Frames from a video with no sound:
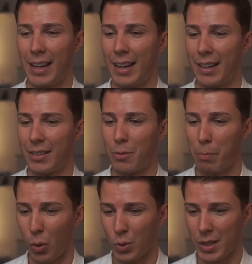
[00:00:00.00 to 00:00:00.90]
and
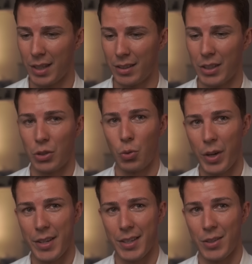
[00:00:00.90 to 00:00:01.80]
posting their
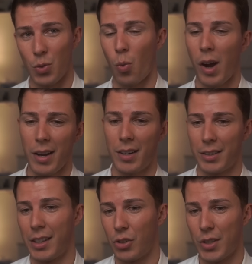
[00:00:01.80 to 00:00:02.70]
reasons why are
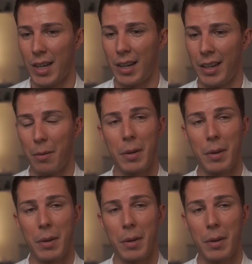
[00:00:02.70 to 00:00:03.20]
they resigning.